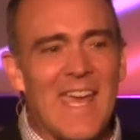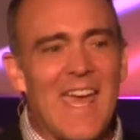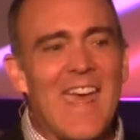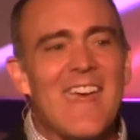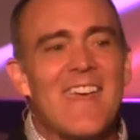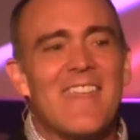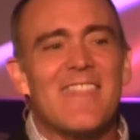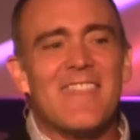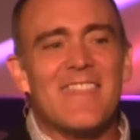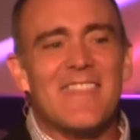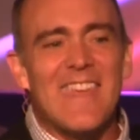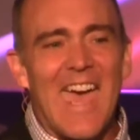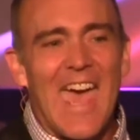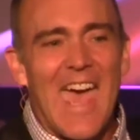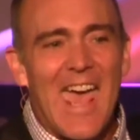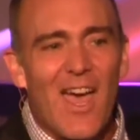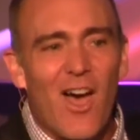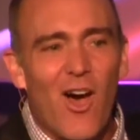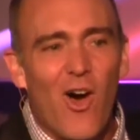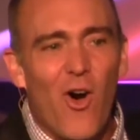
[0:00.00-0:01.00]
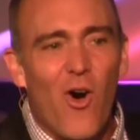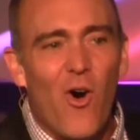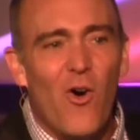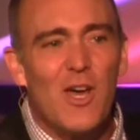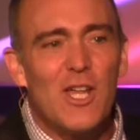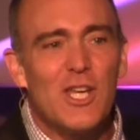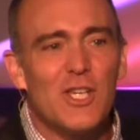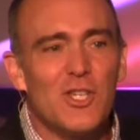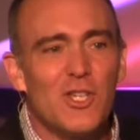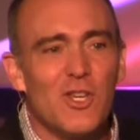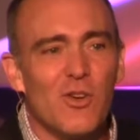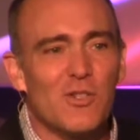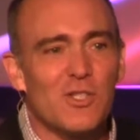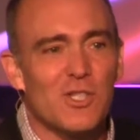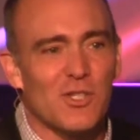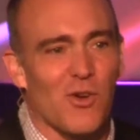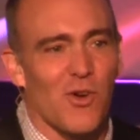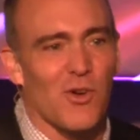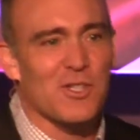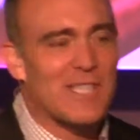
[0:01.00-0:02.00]

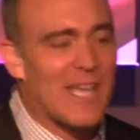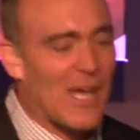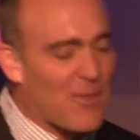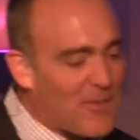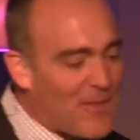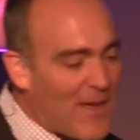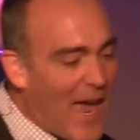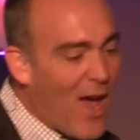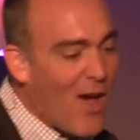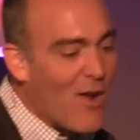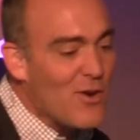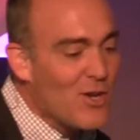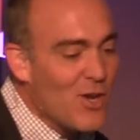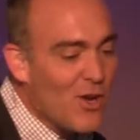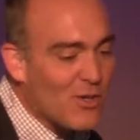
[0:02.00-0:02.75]
theopneustos. Now, theo